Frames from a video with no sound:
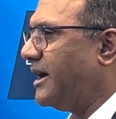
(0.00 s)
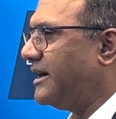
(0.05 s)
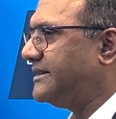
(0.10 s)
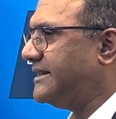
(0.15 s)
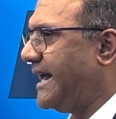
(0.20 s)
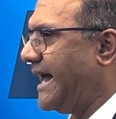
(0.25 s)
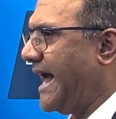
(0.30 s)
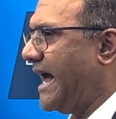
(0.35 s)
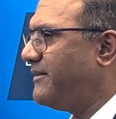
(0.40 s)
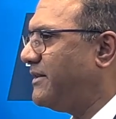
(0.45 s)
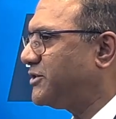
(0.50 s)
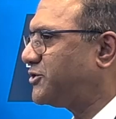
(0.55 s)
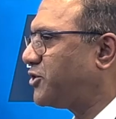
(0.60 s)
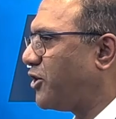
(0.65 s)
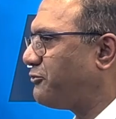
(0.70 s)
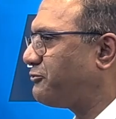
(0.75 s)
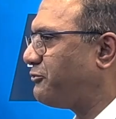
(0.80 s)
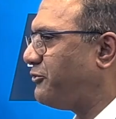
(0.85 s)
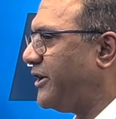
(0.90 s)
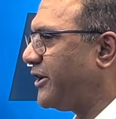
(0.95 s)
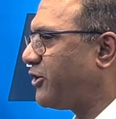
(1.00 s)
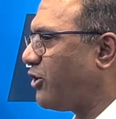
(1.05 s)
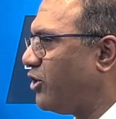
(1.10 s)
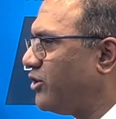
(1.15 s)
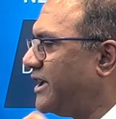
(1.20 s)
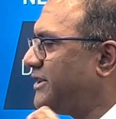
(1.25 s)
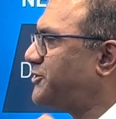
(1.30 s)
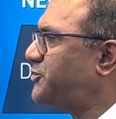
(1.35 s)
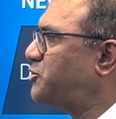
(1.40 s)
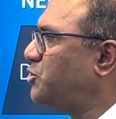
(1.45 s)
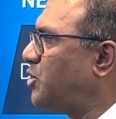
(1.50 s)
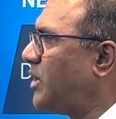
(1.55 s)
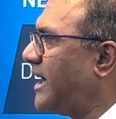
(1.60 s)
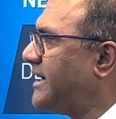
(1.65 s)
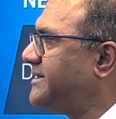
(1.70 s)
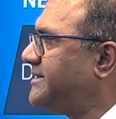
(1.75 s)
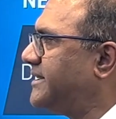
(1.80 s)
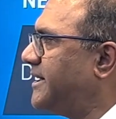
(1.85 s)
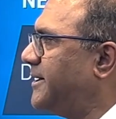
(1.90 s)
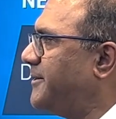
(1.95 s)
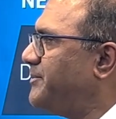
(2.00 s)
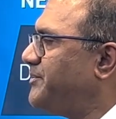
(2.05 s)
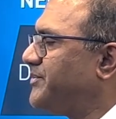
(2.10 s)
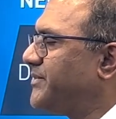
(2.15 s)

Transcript: They have a software called as talizer,